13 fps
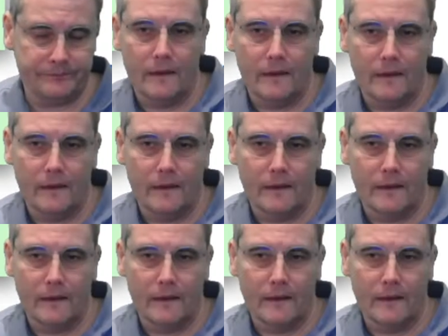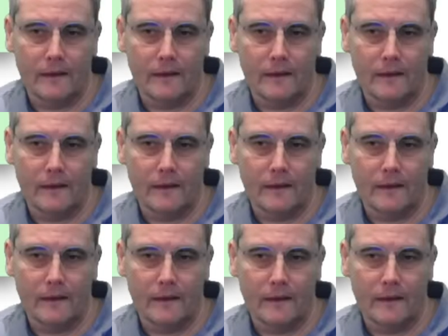So what we
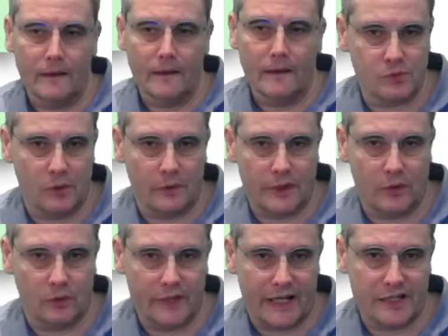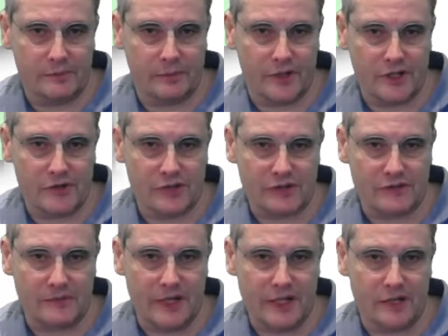created was what we call the Enterprise
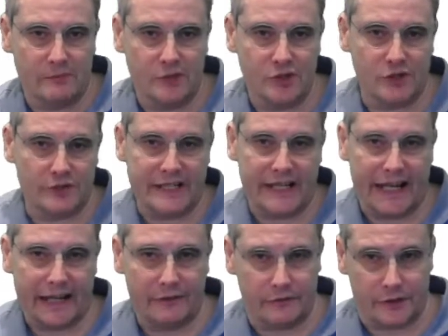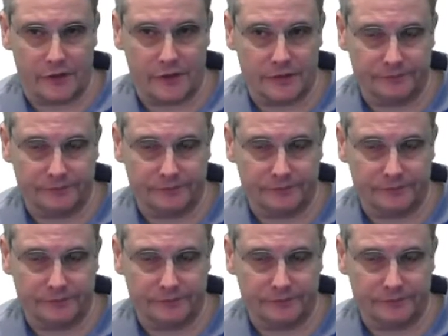Transformation Maturity Canvas,